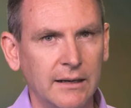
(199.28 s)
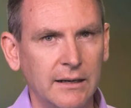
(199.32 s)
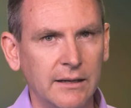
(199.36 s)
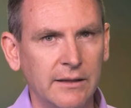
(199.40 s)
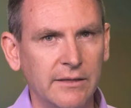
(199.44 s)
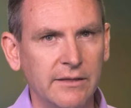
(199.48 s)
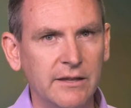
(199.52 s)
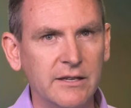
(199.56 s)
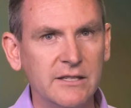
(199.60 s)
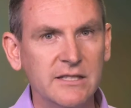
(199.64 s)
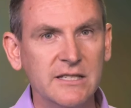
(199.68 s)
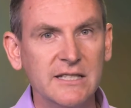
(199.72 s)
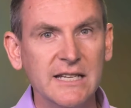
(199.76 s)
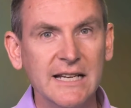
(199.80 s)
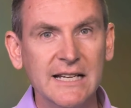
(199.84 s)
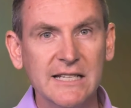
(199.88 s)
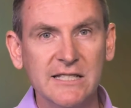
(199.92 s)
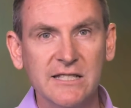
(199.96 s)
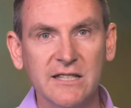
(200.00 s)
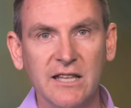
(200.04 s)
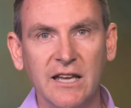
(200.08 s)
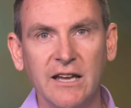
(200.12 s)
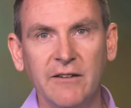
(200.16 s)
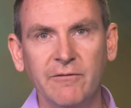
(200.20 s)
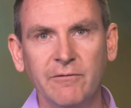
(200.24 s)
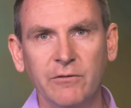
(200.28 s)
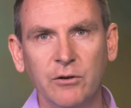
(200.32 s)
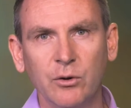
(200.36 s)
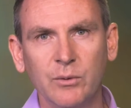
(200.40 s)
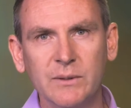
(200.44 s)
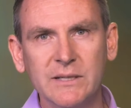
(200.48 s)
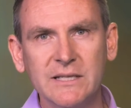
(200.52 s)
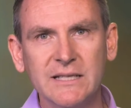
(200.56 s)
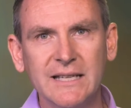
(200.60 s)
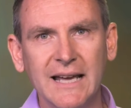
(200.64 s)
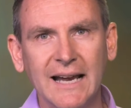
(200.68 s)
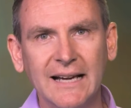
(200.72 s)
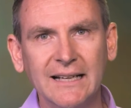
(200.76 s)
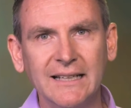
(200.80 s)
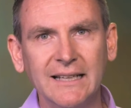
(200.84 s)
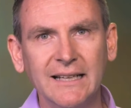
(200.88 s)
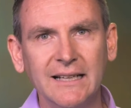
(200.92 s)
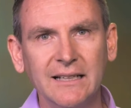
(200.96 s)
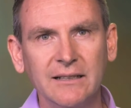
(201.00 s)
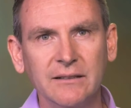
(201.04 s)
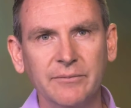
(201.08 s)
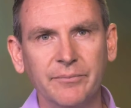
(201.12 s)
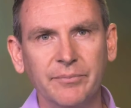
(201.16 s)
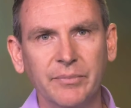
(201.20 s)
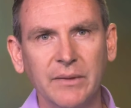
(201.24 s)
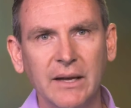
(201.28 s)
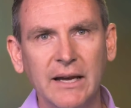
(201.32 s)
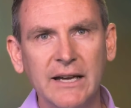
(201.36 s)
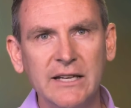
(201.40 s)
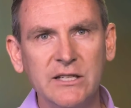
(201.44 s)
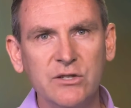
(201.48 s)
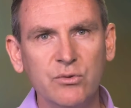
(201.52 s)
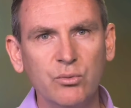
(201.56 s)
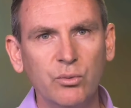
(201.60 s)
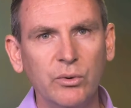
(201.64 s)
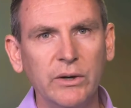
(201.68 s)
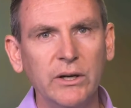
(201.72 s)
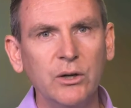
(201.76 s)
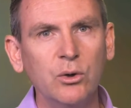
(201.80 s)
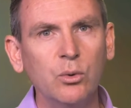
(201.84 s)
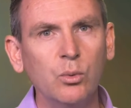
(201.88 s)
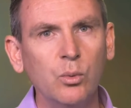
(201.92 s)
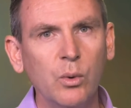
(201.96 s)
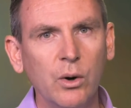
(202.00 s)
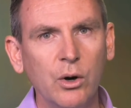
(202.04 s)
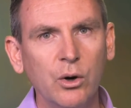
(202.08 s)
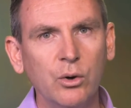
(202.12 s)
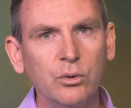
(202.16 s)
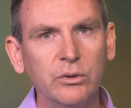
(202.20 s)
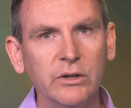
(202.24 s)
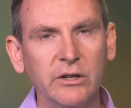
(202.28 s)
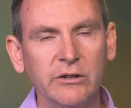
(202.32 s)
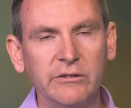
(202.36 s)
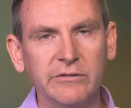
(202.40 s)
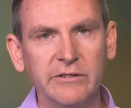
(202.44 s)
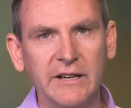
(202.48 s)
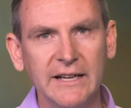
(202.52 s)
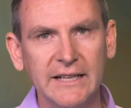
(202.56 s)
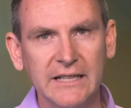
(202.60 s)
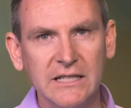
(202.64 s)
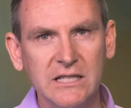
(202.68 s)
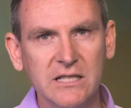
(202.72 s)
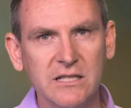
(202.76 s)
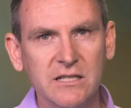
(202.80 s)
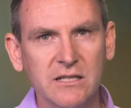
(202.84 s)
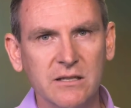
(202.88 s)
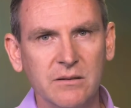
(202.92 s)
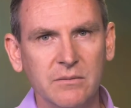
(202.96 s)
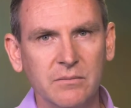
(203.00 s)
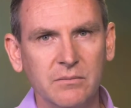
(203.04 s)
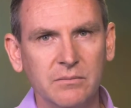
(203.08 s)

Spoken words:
The sixth influence tactic is real-world events.